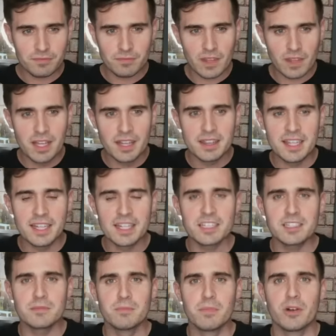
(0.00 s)
that
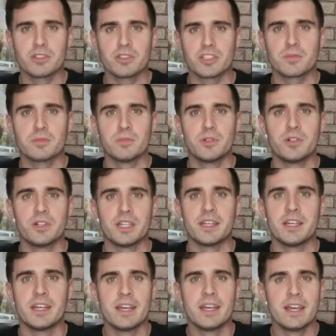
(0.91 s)
thinks Moses
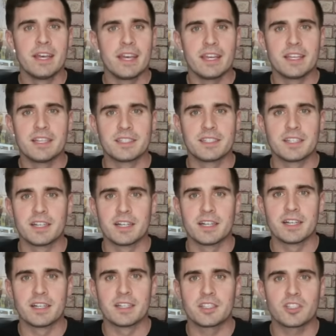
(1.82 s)
Moody is
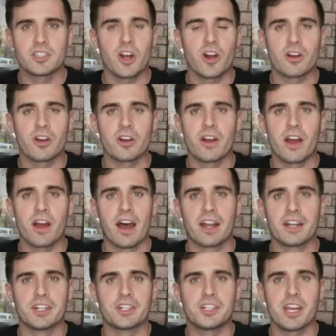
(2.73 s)
a starter
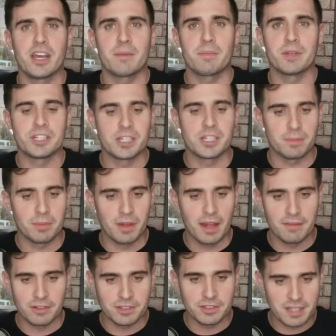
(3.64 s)
on a championship
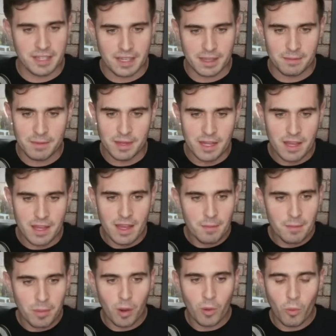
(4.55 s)
level team.
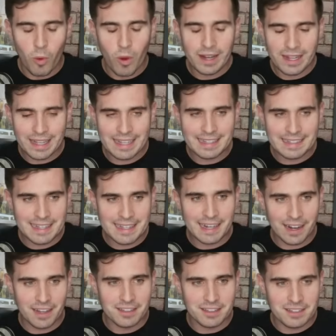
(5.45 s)
But what he did
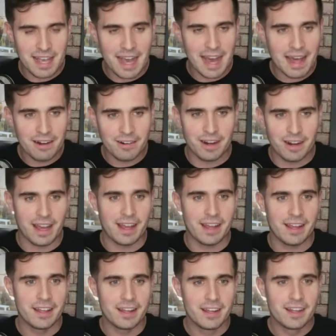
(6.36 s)
on Saturday,
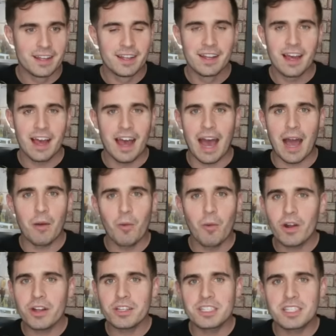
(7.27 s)
I
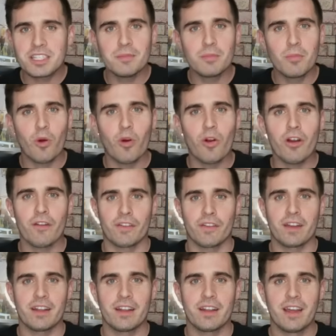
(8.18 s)
want to see more of
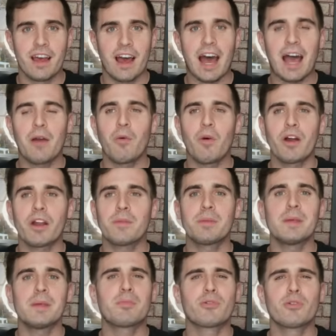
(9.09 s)
it. I want to
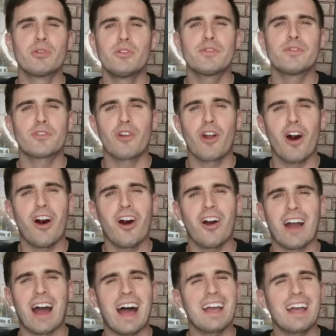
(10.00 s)
be proved
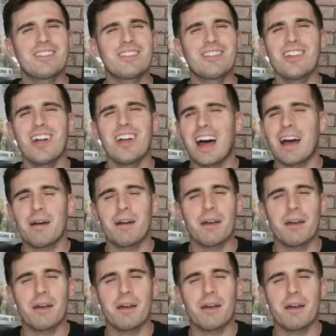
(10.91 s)
wrong. I'm